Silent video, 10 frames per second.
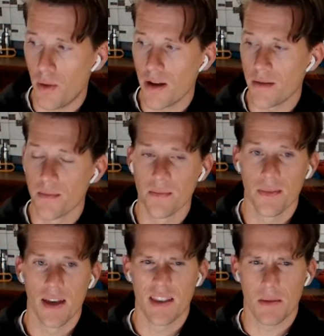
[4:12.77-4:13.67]
But
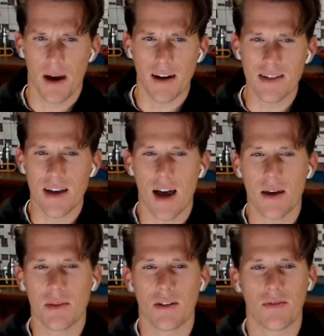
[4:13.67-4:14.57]
the amount of
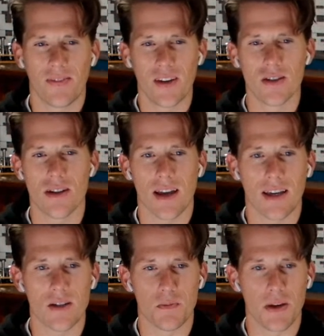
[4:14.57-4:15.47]
time that feels
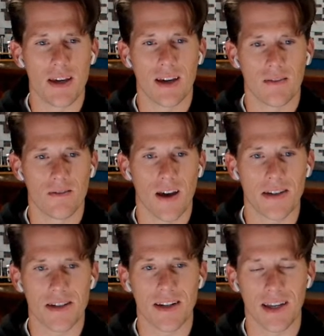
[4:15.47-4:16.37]
like is being
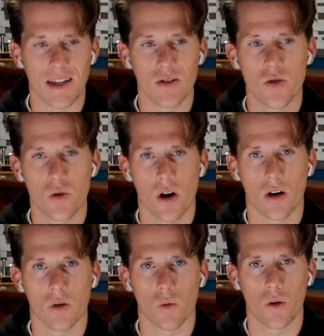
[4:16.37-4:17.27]
invested into
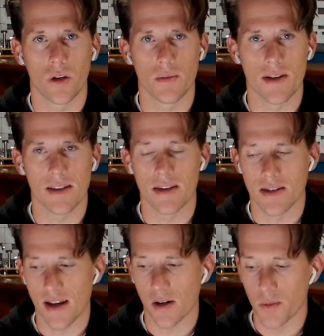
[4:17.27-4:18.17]
Connor Williams at the
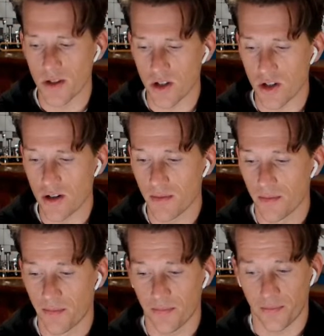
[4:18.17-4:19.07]
center position
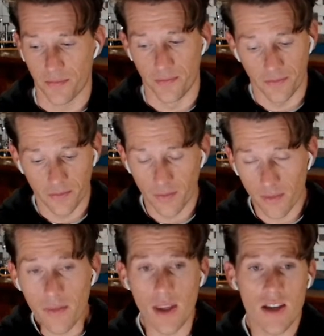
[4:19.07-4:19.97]

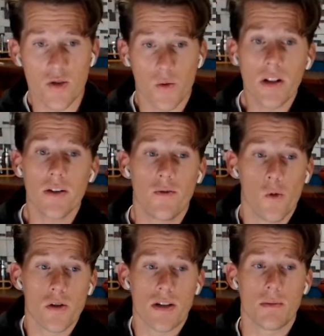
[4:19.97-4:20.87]
is really
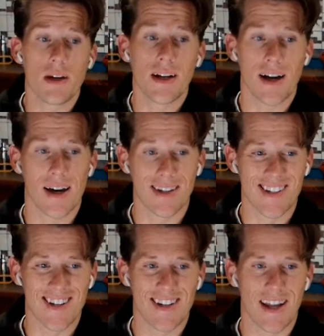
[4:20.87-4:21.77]
forcing me to kind of
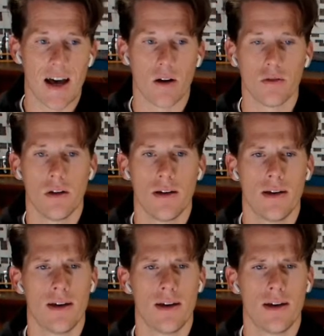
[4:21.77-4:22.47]
sit down